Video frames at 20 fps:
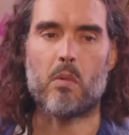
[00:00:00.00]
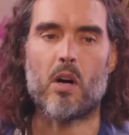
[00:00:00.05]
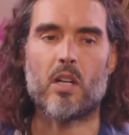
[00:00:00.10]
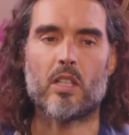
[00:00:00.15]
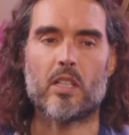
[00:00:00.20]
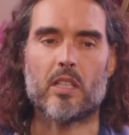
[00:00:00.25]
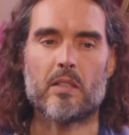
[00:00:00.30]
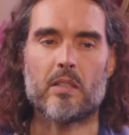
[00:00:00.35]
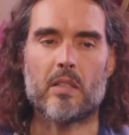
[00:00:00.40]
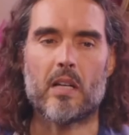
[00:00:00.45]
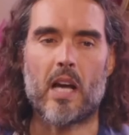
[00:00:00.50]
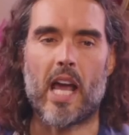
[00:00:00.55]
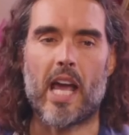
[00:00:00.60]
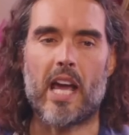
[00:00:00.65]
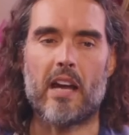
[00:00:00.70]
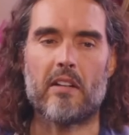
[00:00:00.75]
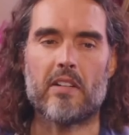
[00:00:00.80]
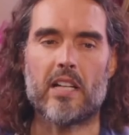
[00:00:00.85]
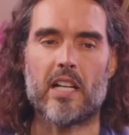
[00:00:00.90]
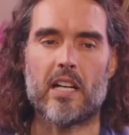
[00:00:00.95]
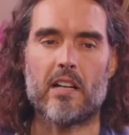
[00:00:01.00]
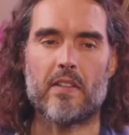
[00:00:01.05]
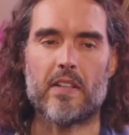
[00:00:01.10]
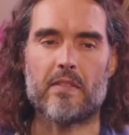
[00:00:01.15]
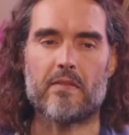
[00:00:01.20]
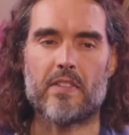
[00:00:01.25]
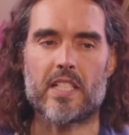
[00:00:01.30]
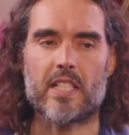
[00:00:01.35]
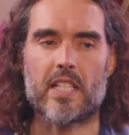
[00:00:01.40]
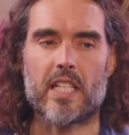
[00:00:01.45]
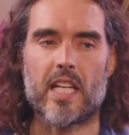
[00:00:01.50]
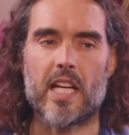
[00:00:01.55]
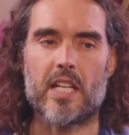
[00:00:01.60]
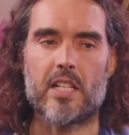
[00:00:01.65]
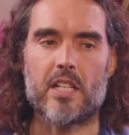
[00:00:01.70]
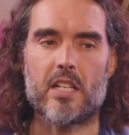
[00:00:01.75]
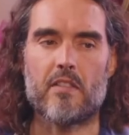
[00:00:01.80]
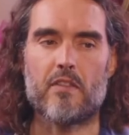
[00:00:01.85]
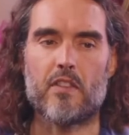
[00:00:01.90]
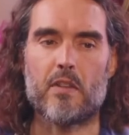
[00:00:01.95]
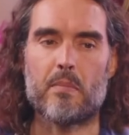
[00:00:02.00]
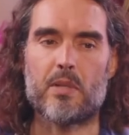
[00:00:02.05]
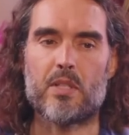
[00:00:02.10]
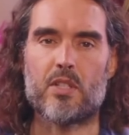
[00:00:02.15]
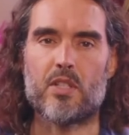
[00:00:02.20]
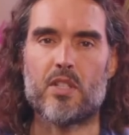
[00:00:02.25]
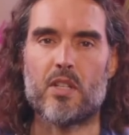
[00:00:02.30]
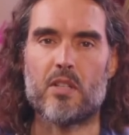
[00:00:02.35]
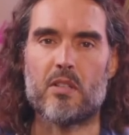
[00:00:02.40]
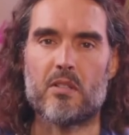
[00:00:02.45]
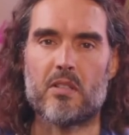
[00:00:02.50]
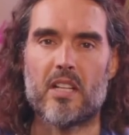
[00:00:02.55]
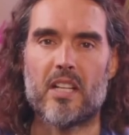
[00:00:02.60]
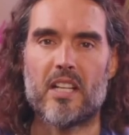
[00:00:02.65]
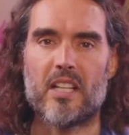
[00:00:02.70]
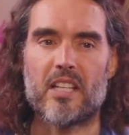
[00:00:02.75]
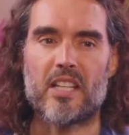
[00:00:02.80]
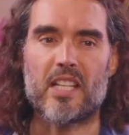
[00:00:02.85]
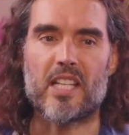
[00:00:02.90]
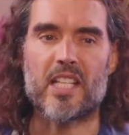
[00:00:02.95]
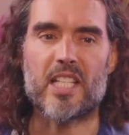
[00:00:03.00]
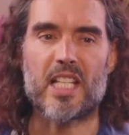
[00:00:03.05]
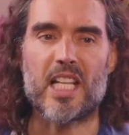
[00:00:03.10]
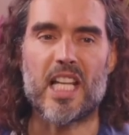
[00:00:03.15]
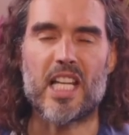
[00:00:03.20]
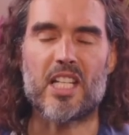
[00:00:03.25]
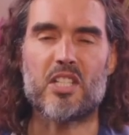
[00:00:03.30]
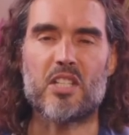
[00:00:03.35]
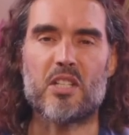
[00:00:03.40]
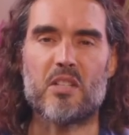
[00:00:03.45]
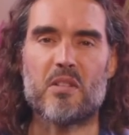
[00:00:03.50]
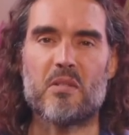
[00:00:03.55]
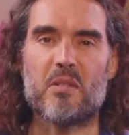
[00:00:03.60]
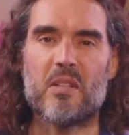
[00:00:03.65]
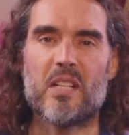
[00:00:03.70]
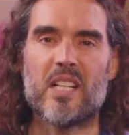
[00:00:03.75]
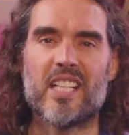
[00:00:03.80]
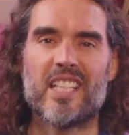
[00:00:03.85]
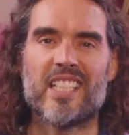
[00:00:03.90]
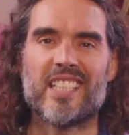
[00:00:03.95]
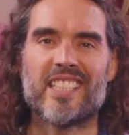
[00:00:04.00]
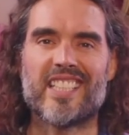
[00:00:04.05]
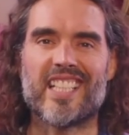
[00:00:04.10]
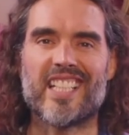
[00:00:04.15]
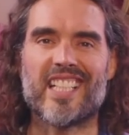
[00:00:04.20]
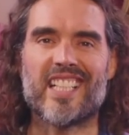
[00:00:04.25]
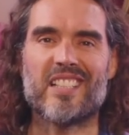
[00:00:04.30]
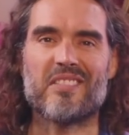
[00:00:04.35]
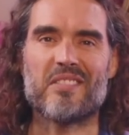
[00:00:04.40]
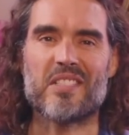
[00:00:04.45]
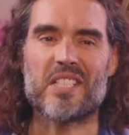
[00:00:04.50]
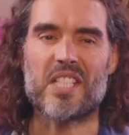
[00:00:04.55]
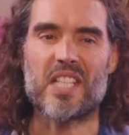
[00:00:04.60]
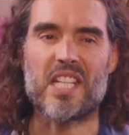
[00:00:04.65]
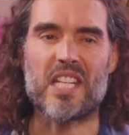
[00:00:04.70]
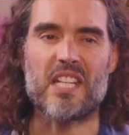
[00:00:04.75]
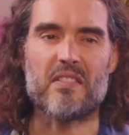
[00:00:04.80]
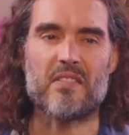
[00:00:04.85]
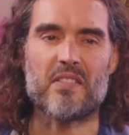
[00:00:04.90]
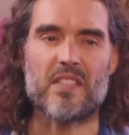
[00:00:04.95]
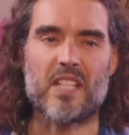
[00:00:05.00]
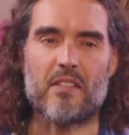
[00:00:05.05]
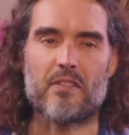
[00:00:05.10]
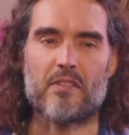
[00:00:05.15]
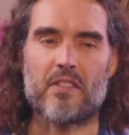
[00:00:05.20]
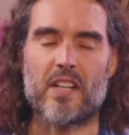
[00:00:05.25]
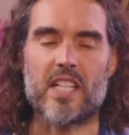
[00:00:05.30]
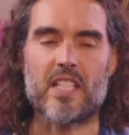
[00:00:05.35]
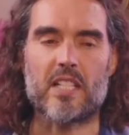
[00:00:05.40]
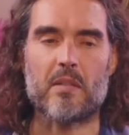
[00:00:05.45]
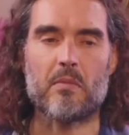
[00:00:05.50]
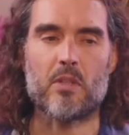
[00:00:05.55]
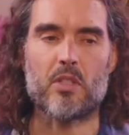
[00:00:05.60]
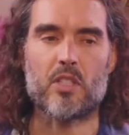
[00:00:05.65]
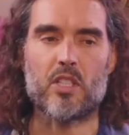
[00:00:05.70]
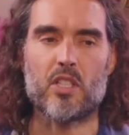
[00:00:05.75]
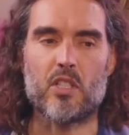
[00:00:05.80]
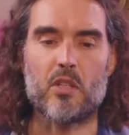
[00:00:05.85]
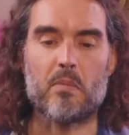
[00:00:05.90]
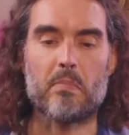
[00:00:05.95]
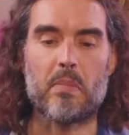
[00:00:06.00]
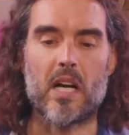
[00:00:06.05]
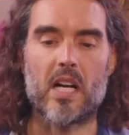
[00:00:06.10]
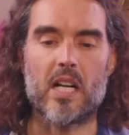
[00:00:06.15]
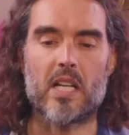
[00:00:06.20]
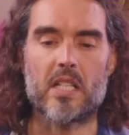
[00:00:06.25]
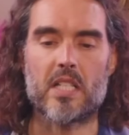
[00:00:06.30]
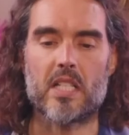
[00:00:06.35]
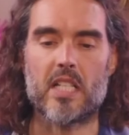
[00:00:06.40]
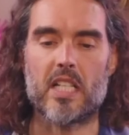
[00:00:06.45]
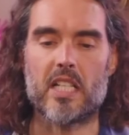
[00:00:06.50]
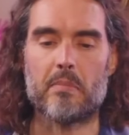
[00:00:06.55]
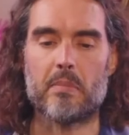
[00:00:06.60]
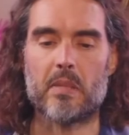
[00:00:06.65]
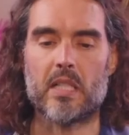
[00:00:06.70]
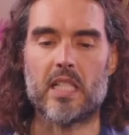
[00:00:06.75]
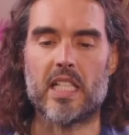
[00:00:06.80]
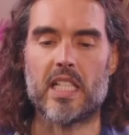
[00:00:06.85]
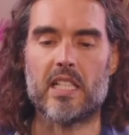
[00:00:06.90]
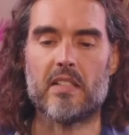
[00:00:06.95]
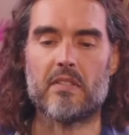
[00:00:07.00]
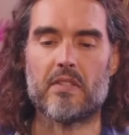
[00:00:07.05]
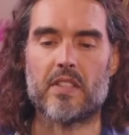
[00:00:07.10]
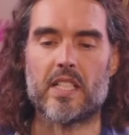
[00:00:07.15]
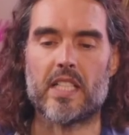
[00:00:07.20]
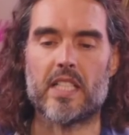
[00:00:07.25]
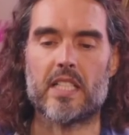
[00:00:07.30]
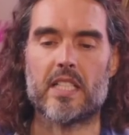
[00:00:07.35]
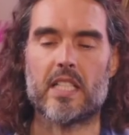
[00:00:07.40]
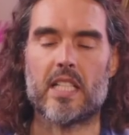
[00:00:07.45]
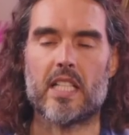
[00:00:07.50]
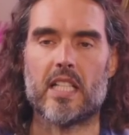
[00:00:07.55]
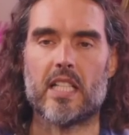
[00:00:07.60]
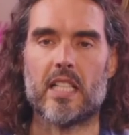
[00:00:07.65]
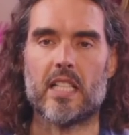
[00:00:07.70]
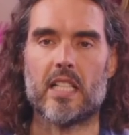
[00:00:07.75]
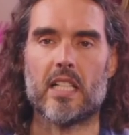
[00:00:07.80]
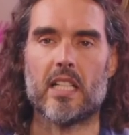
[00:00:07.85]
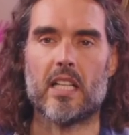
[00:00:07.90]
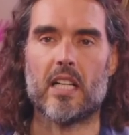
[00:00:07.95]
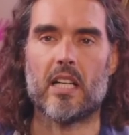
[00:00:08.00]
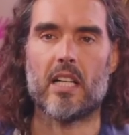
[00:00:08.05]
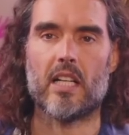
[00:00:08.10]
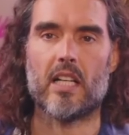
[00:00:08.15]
What area of investigation have you pursued that has led you to receive death threats? And what do you personally believe is were